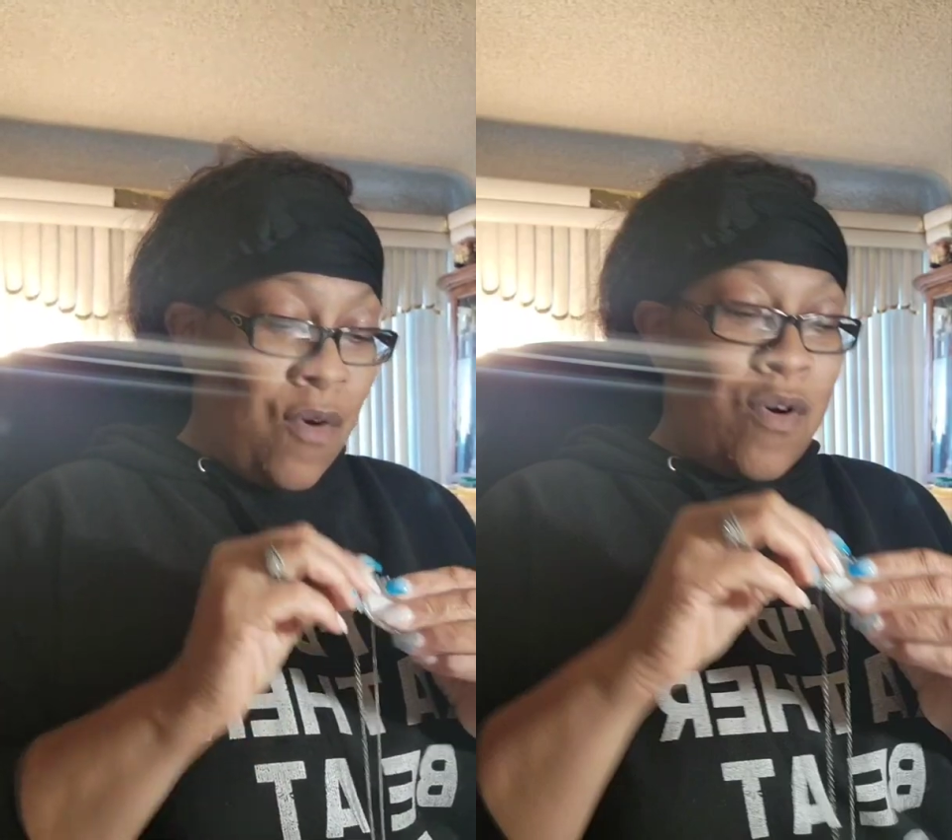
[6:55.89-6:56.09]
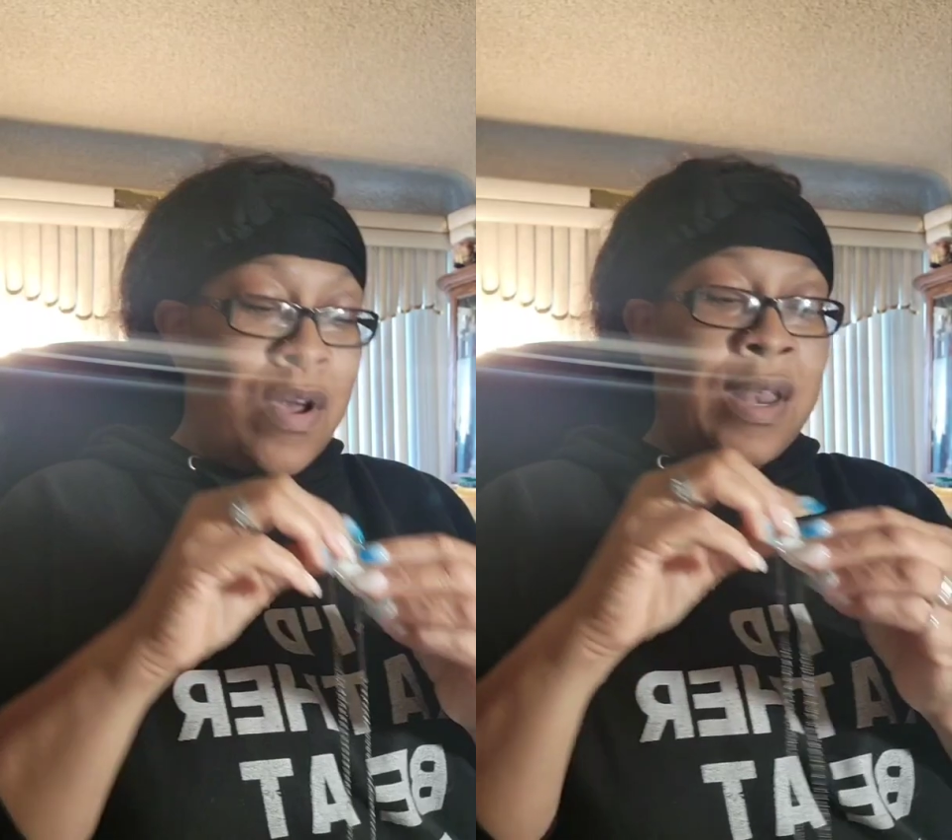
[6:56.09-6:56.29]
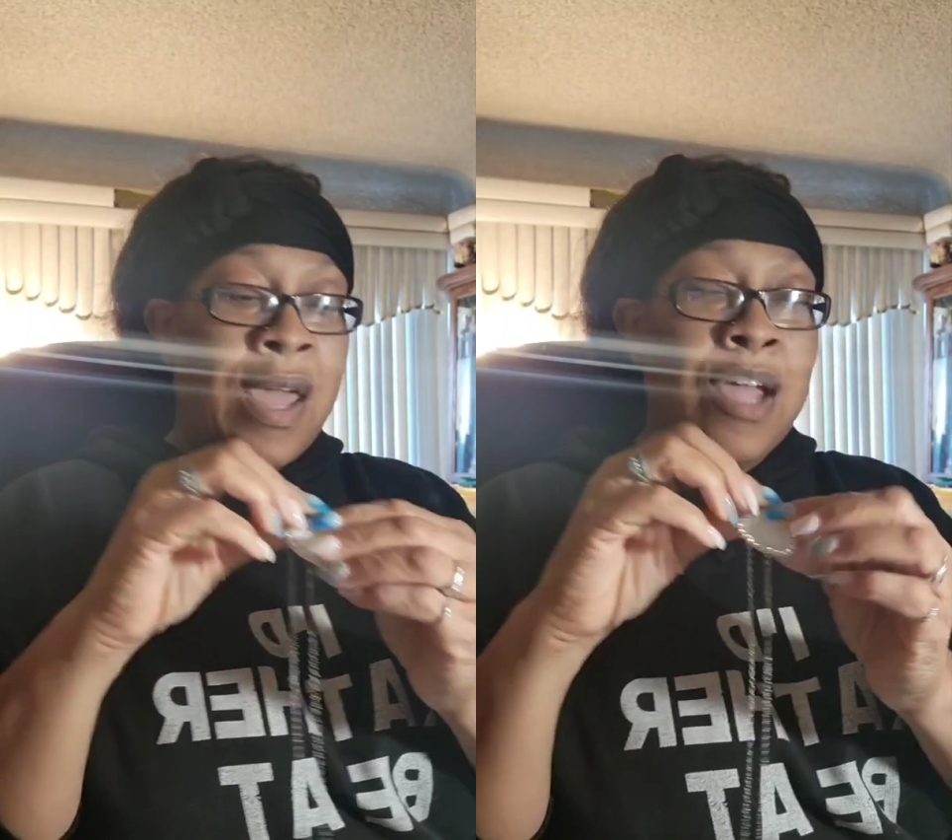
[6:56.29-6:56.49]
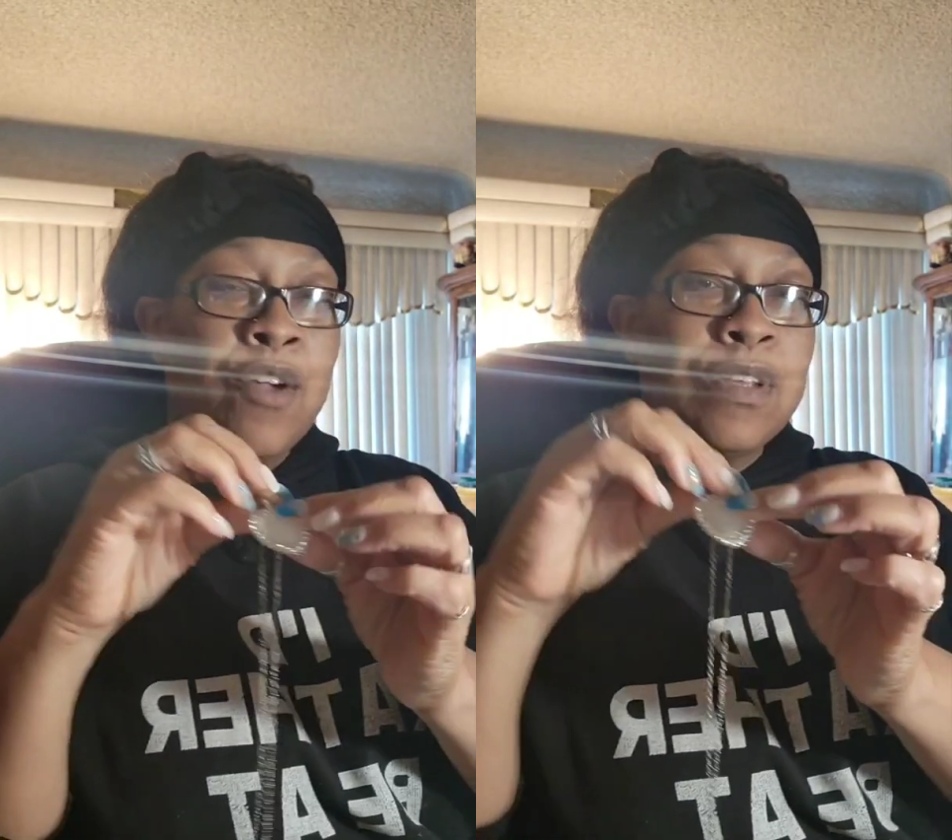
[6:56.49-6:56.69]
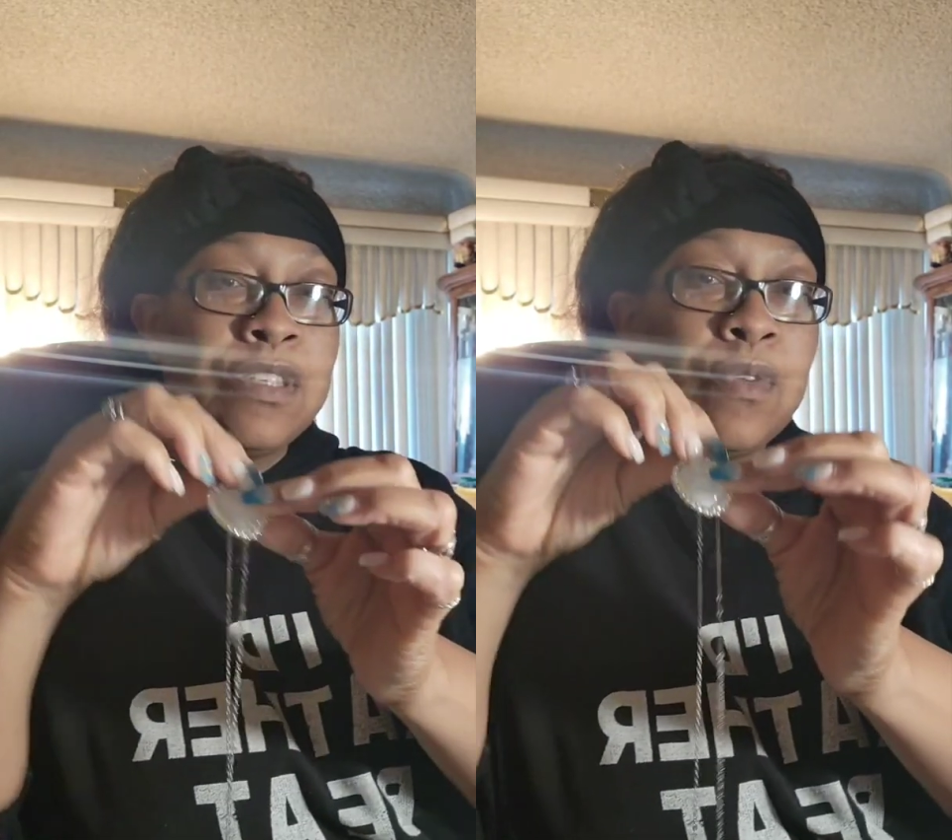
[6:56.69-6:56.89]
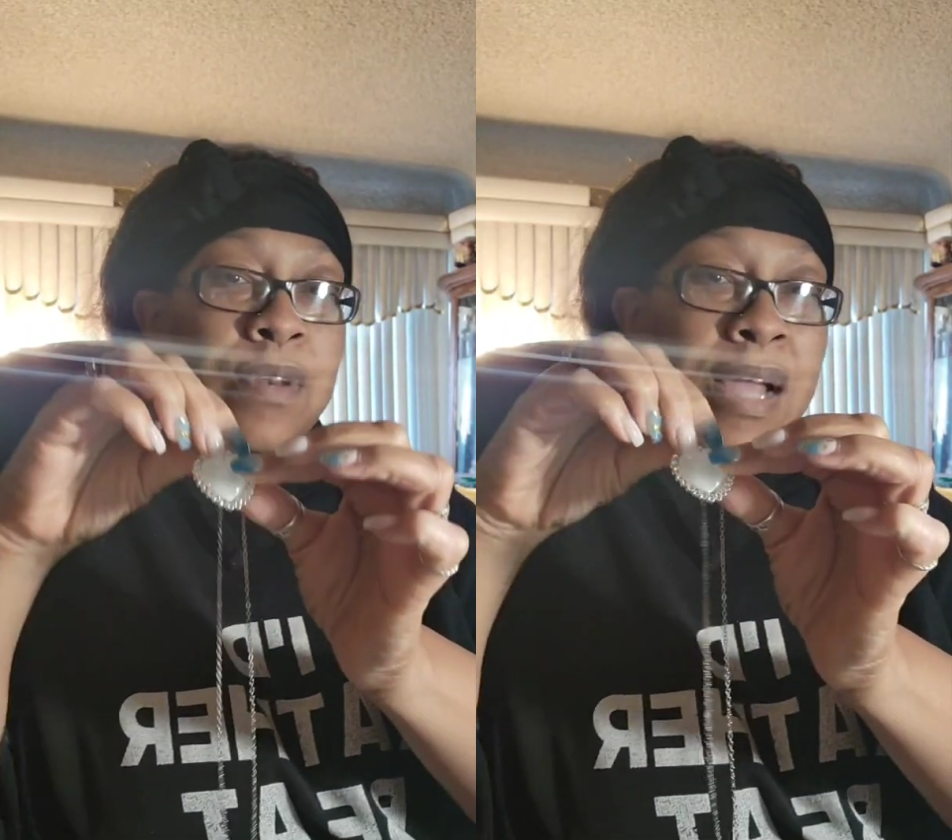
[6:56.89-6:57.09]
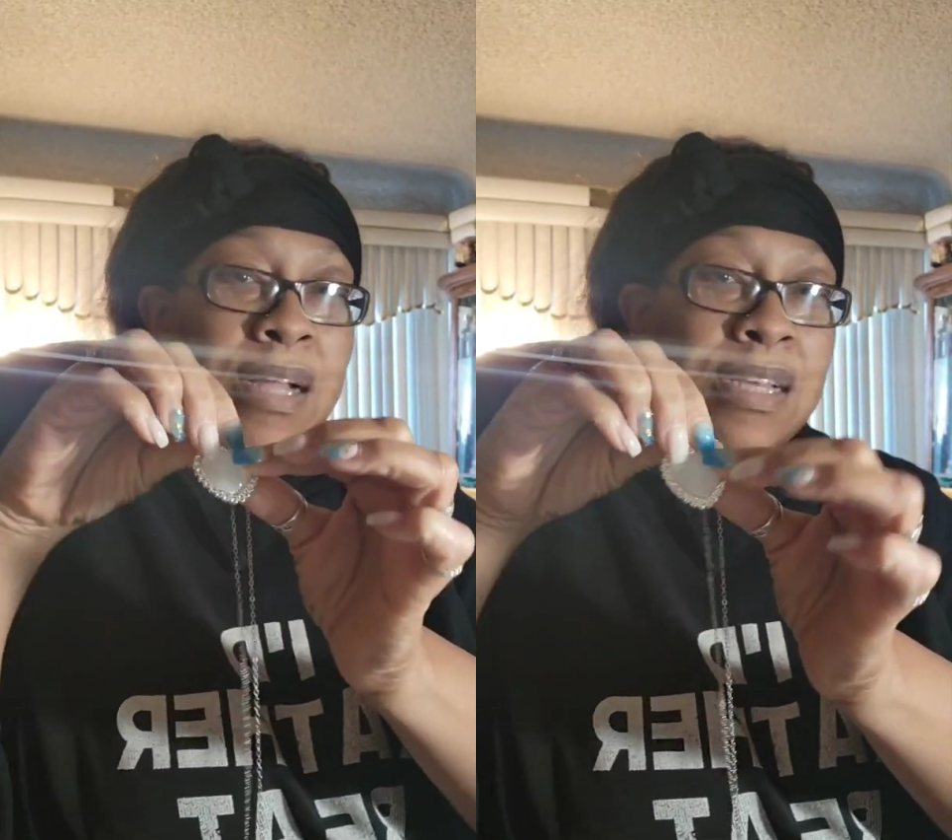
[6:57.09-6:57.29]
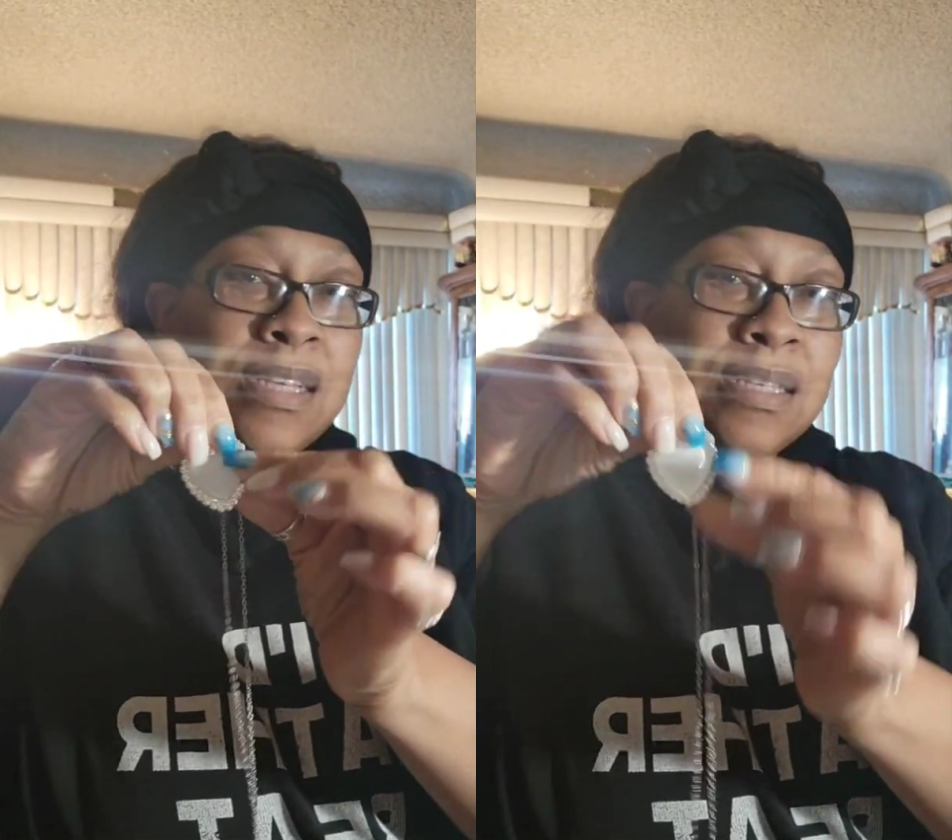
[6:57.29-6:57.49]
on a crystal
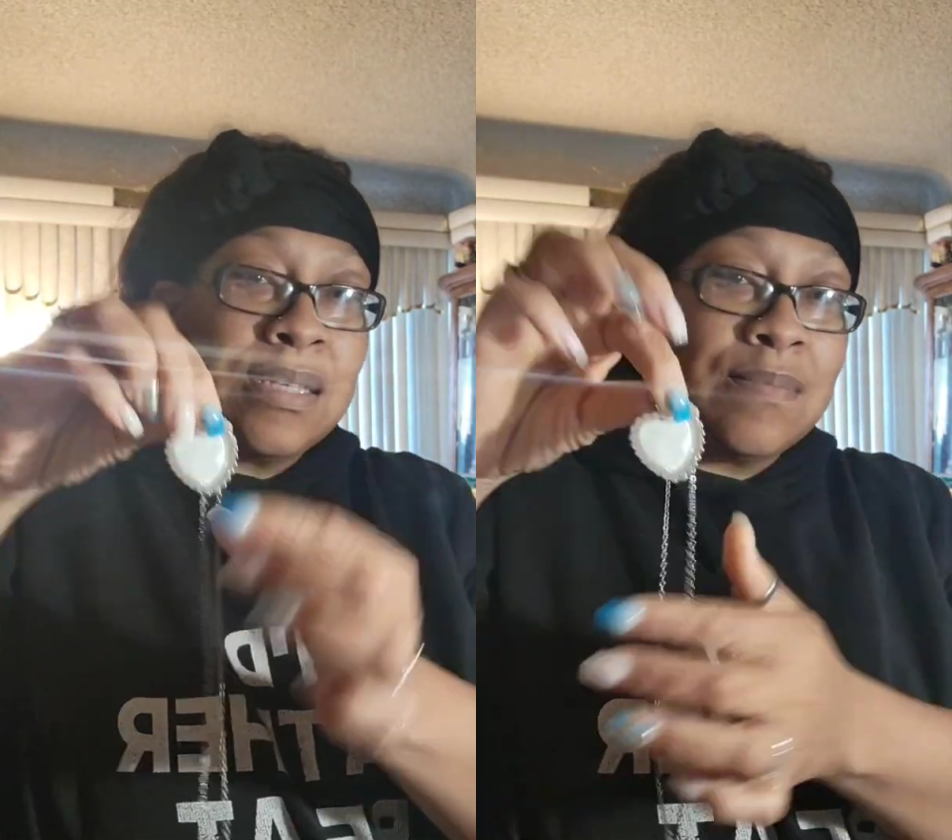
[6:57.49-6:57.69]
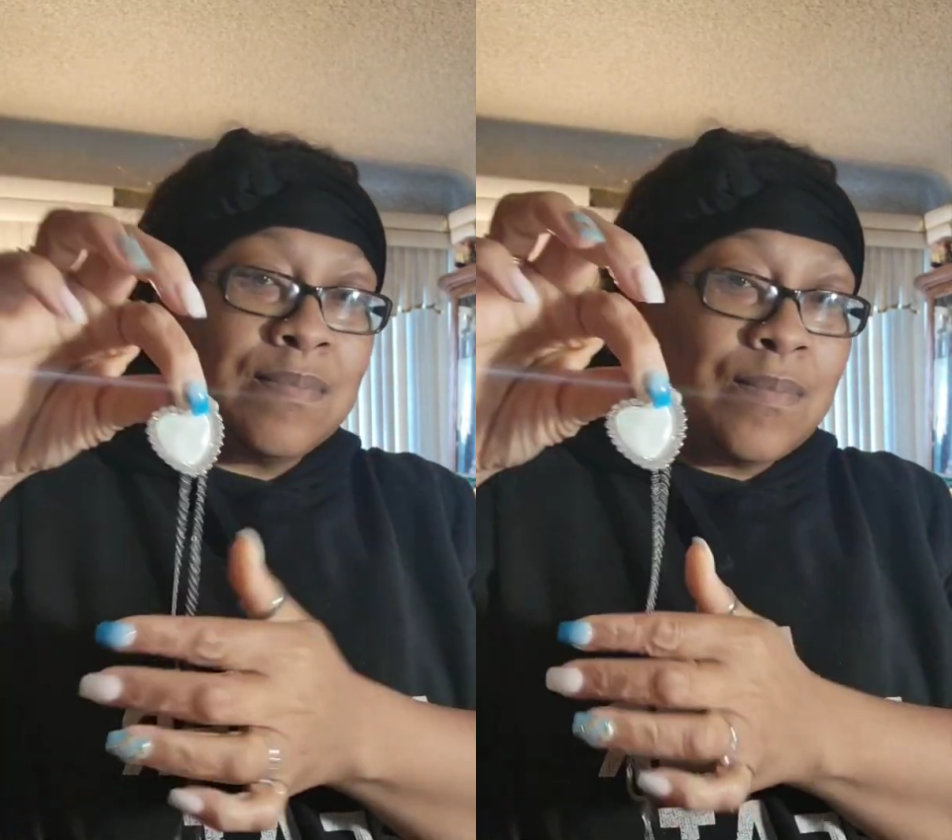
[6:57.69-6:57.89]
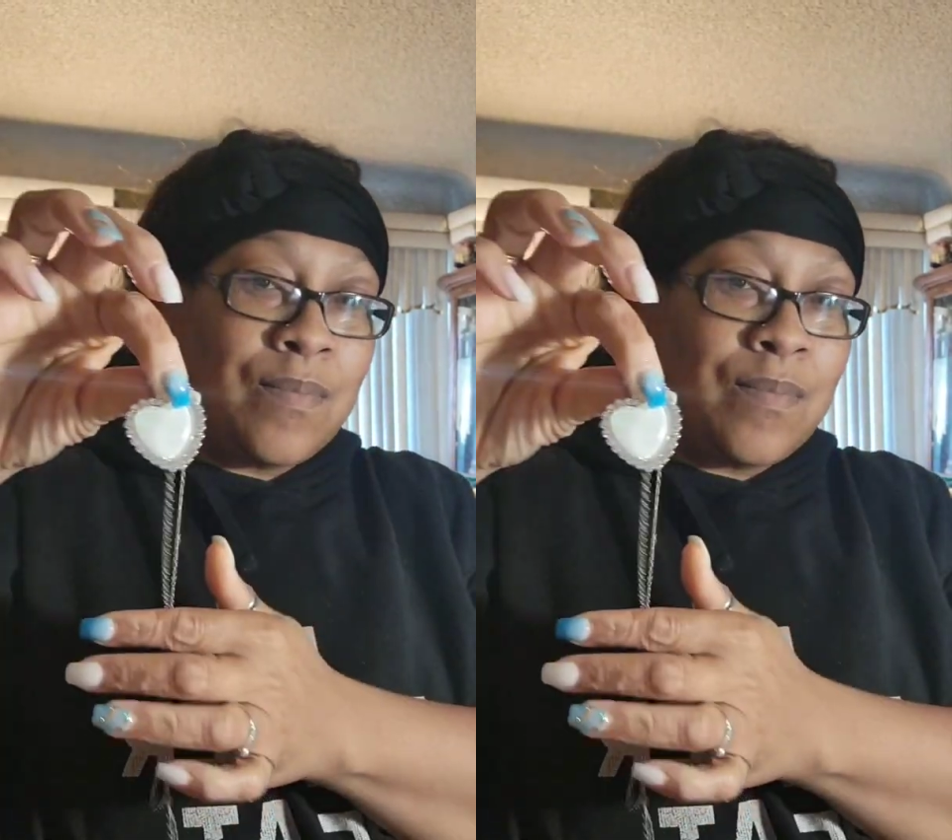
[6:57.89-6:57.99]
necklace.